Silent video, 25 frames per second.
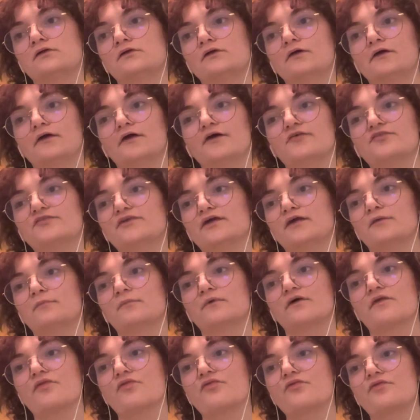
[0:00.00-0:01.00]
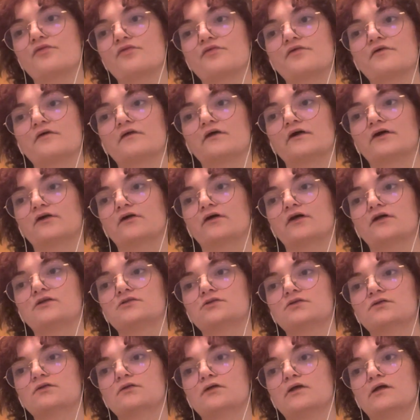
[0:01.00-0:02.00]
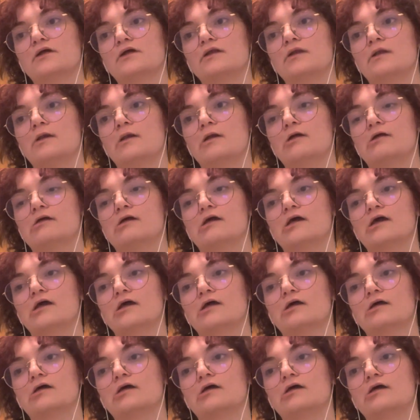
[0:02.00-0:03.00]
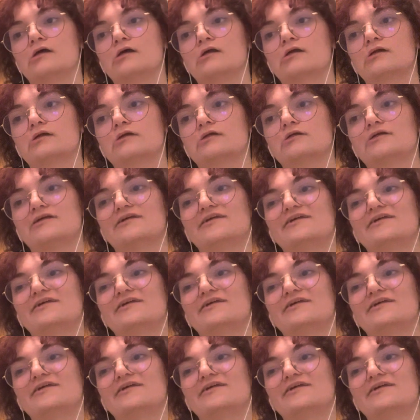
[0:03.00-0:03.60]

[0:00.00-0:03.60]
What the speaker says: I have 10 months until I graduate, and